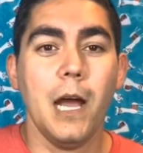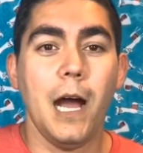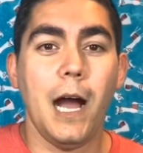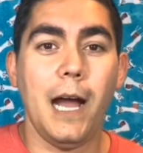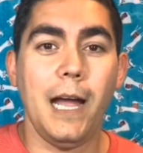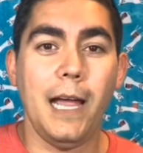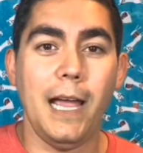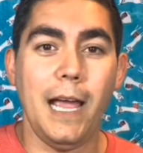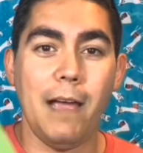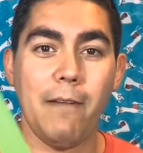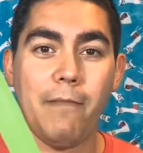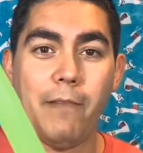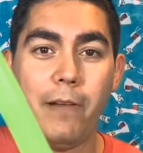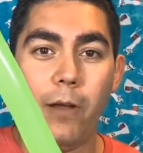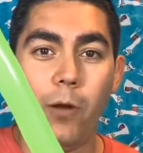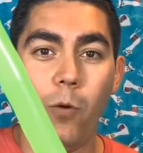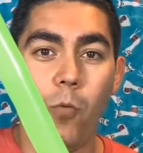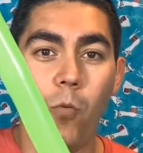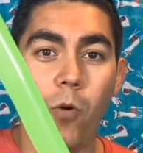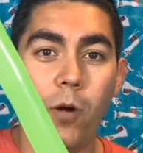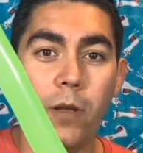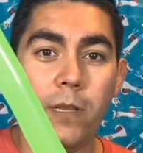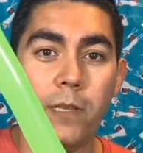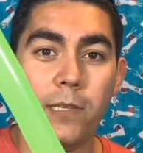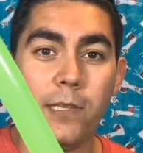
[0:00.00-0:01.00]
I have a
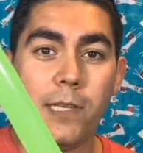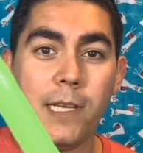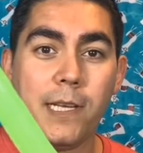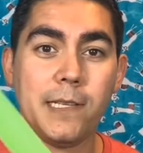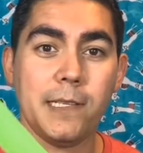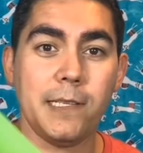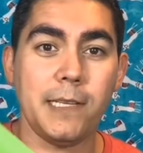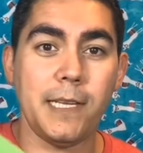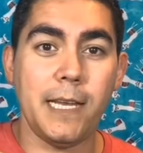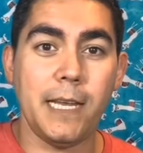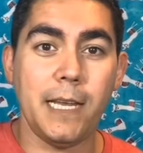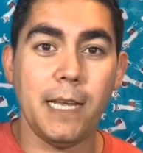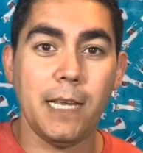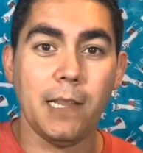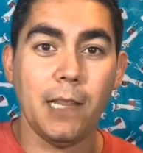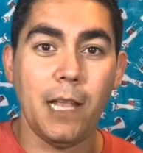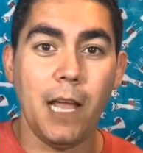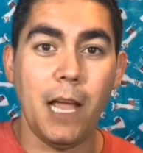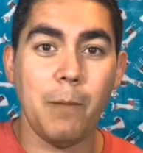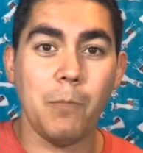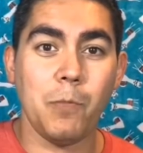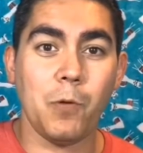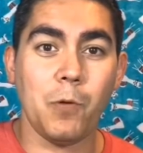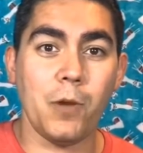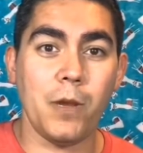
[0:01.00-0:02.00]
160
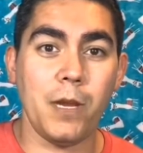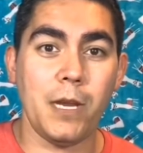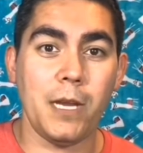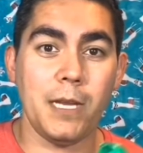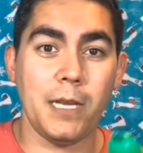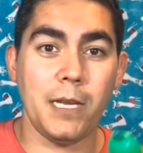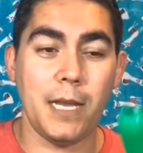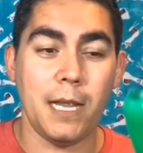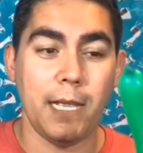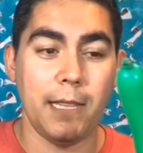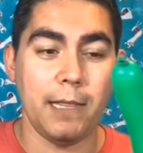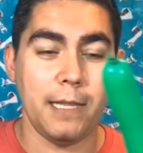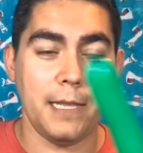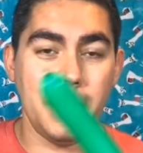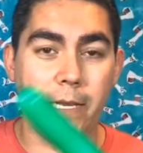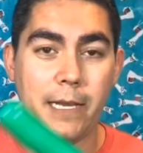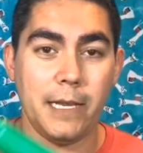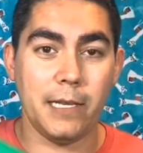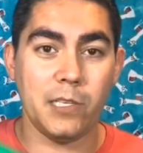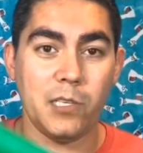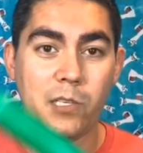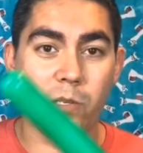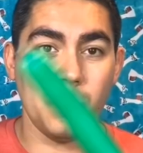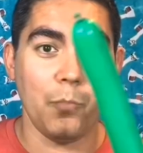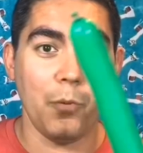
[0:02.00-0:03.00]
lime green and then
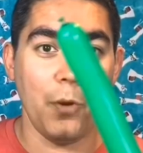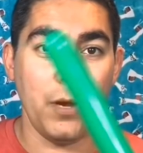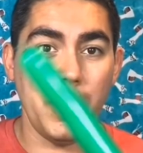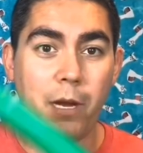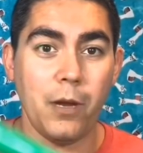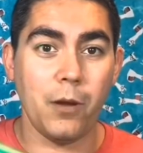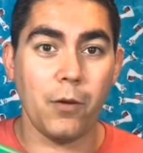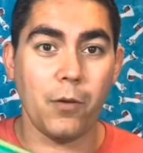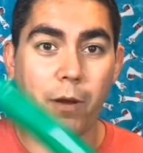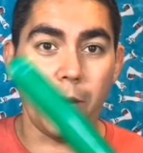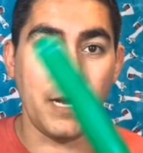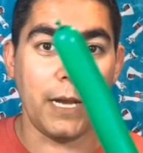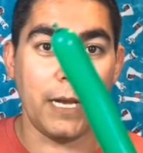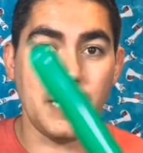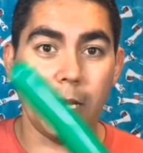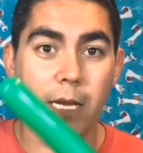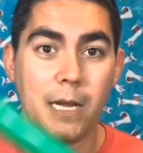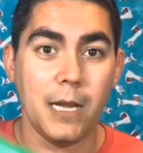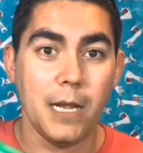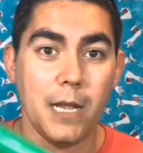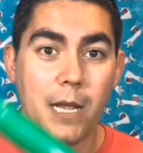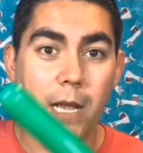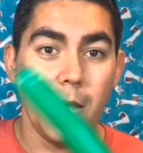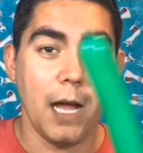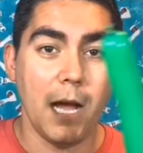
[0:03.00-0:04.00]
a spring
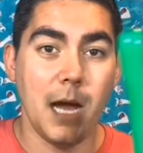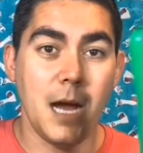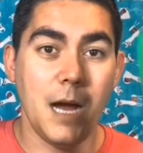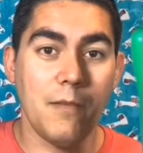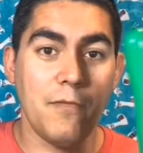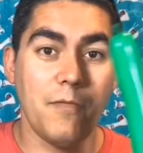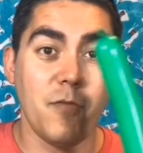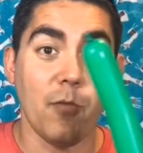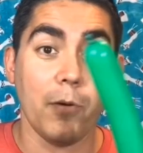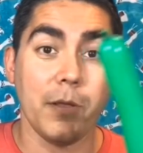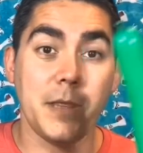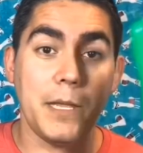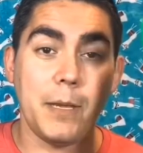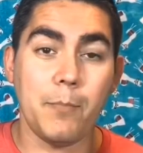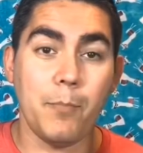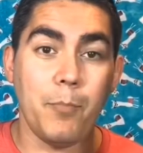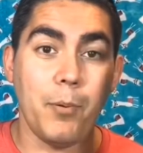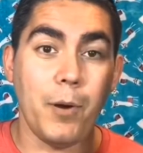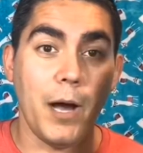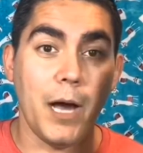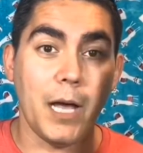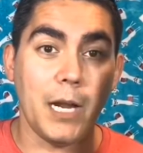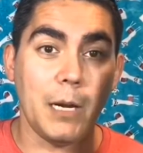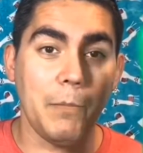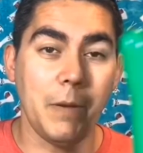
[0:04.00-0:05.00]
green for the
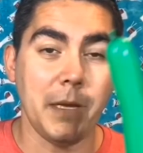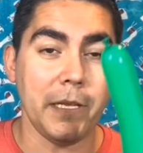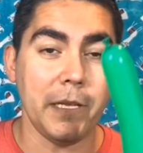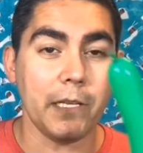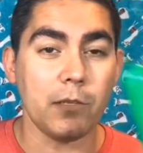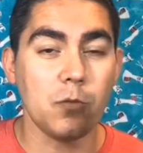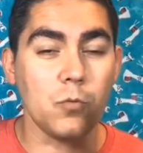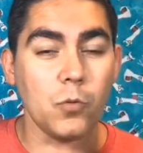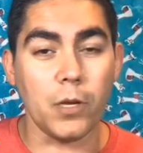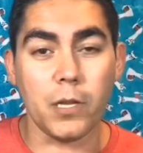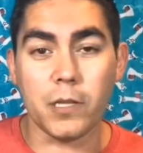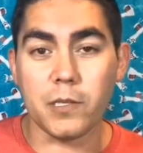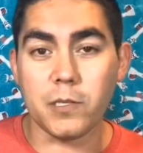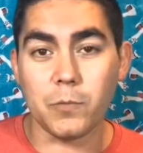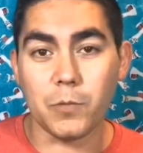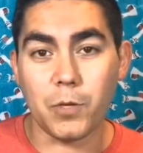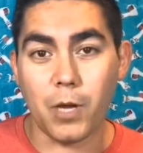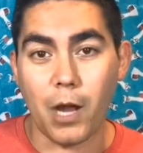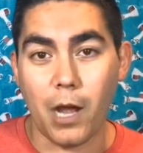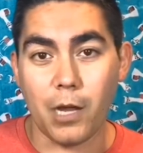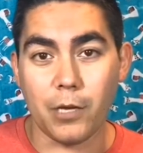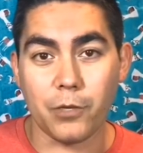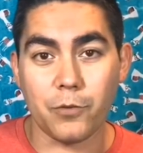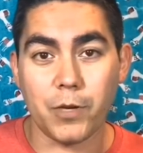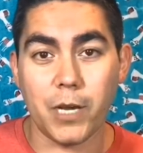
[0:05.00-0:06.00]
bottom. I just wanted some
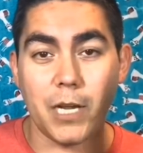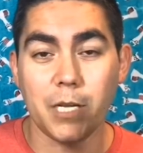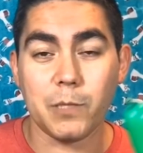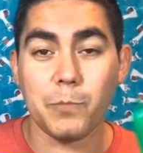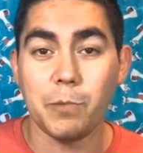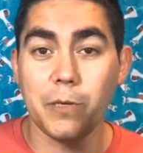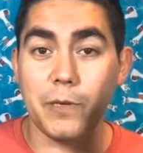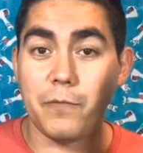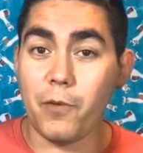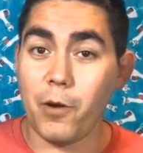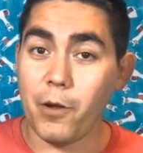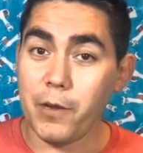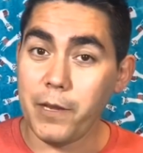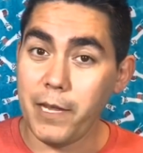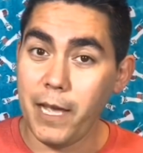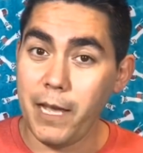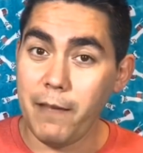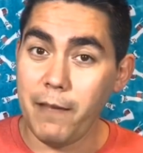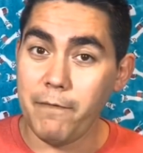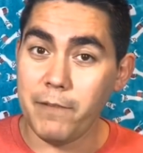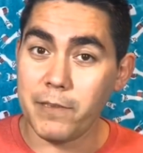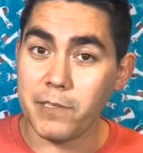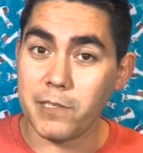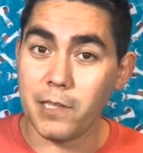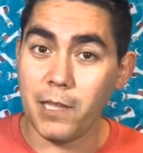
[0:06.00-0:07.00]
contrast, but if all you
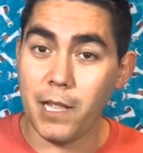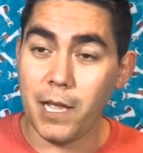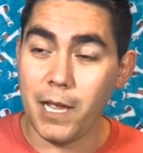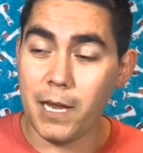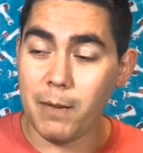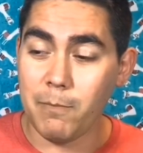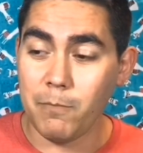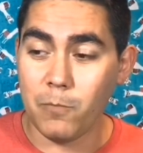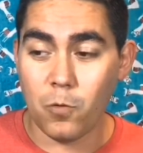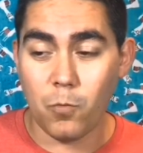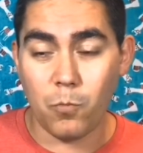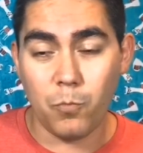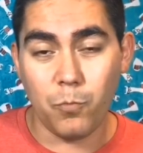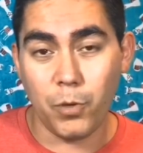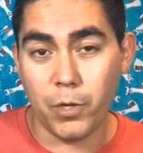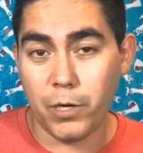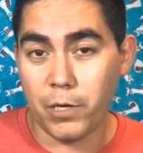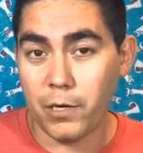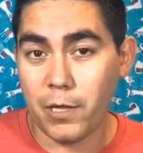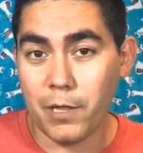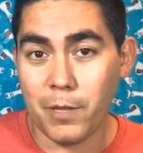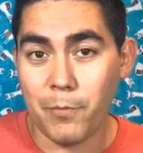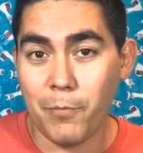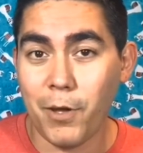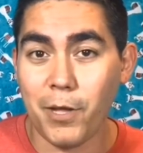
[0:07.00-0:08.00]
have is the lime, we'll put
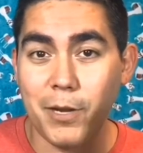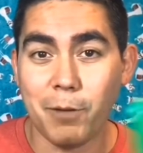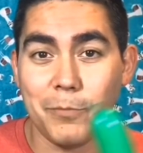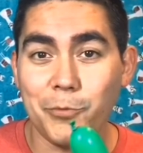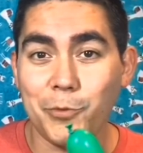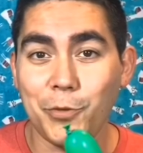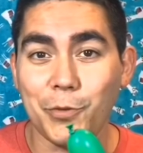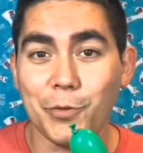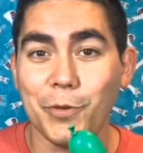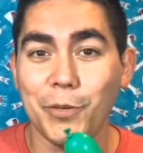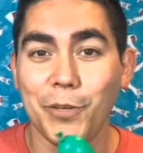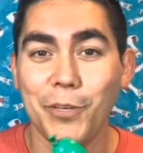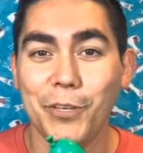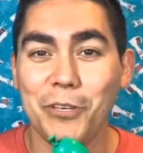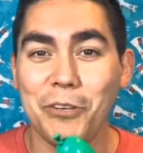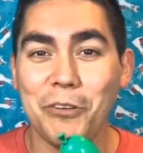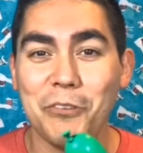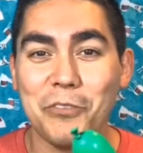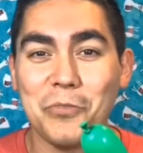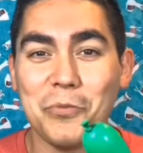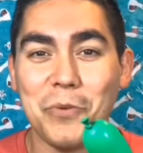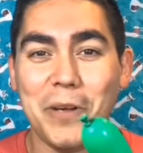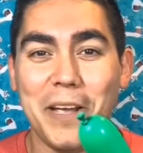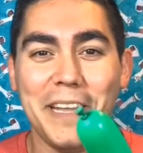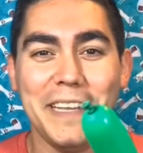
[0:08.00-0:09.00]
it on the bottom too.
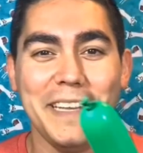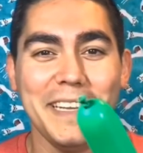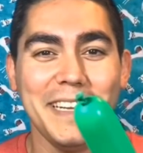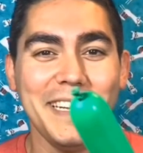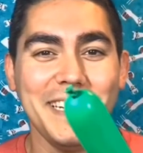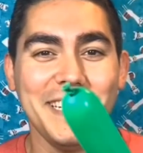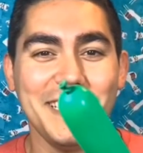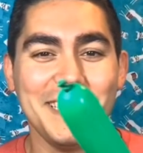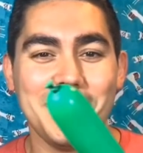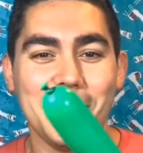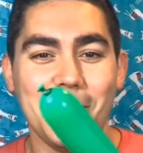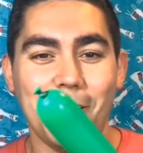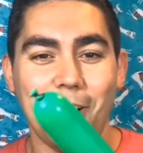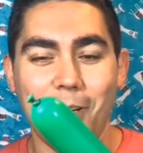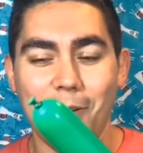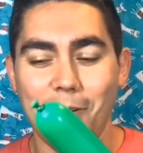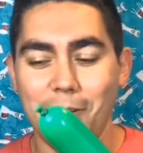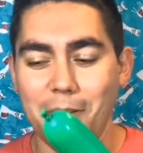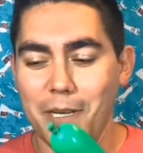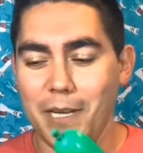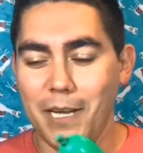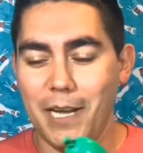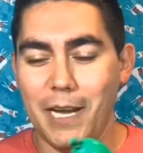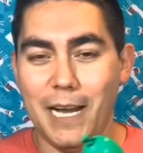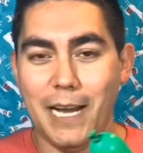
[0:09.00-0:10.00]
No sweat.
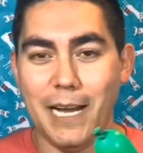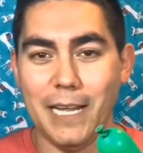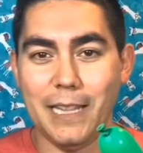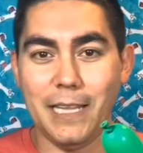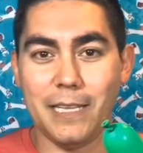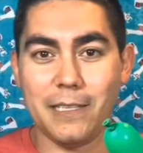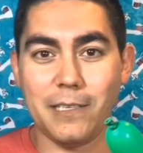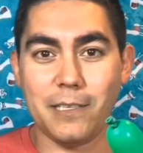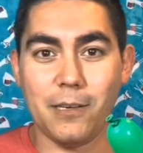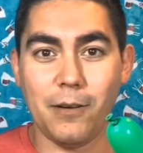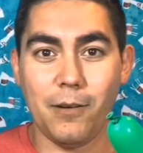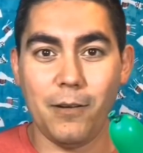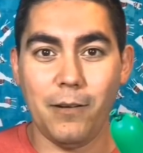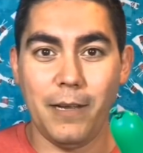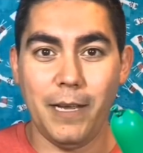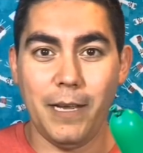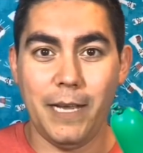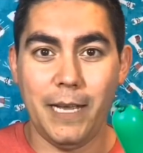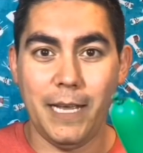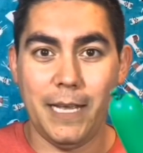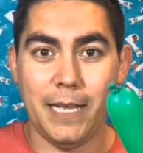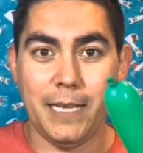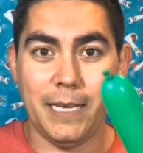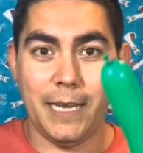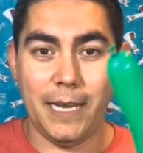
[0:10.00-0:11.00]
So let's go
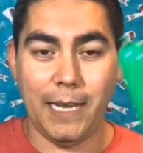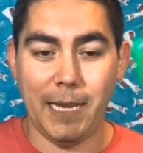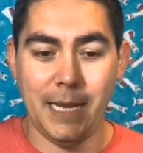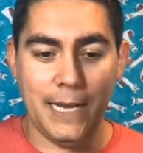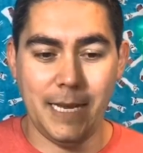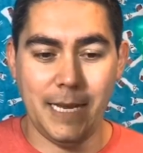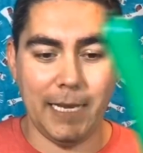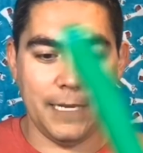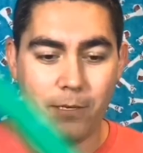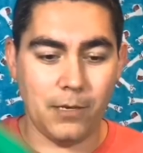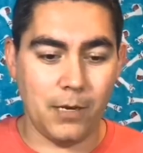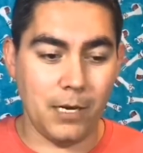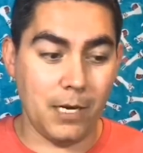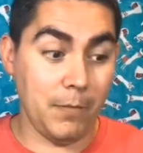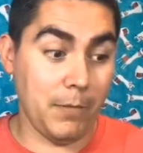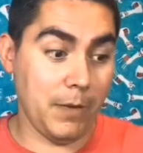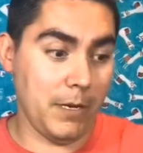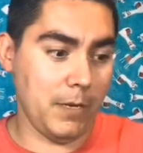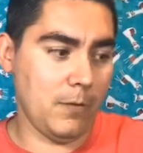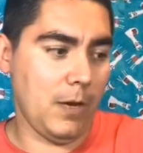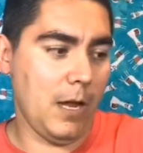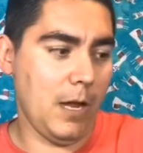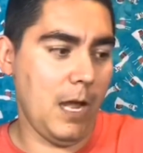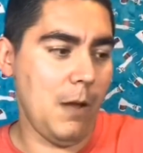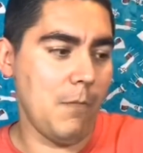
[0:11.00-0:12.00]
ahead and talk
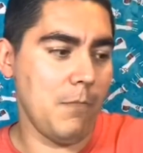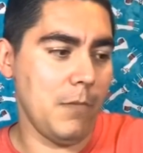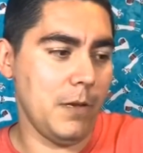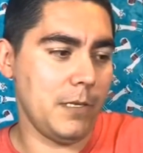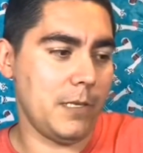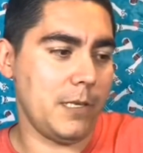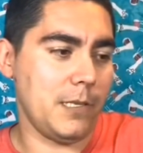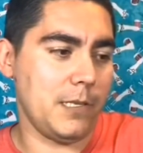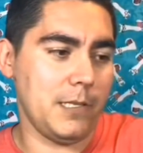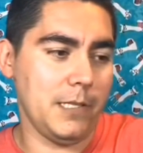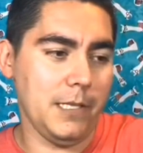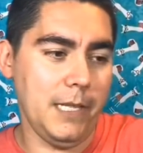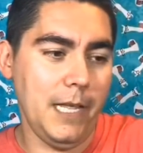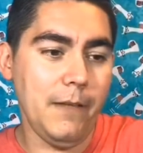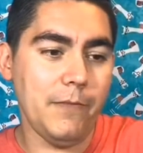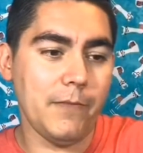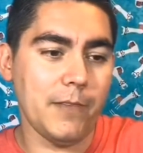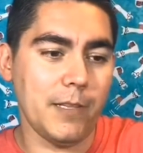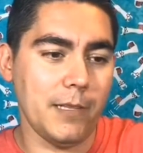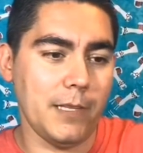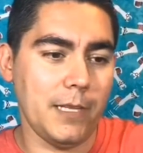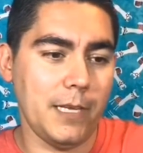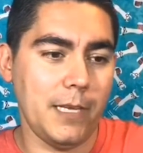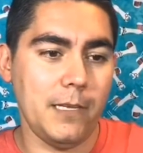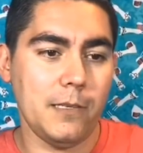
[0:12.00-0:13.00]
about how much is left
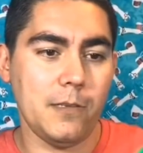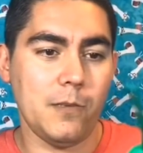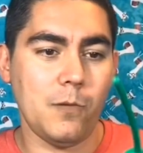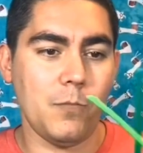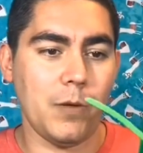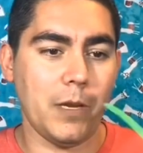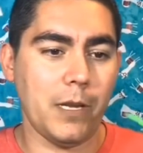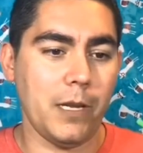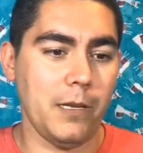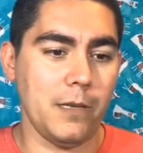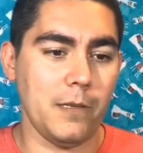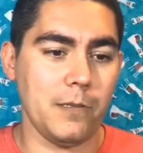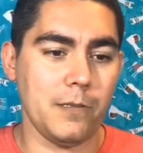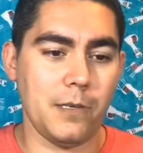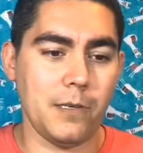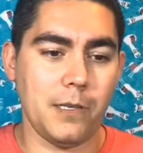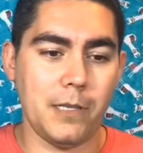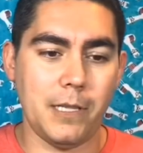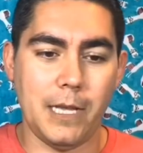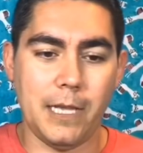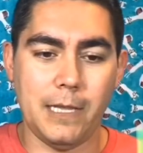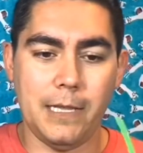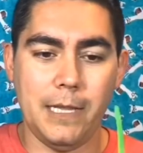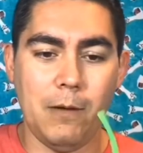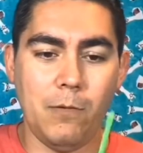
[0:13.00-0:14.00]
in these. Oh my goodness, look at
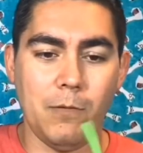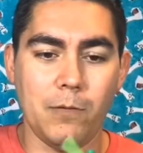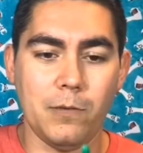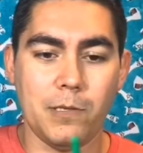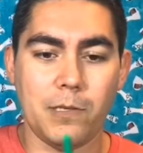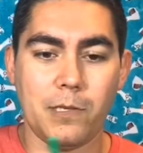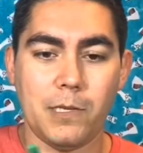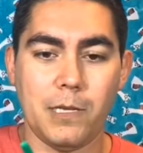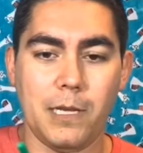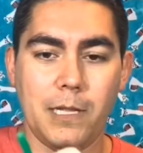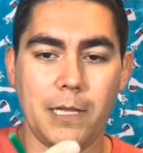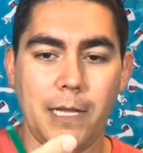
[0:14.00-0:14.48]
that. That one's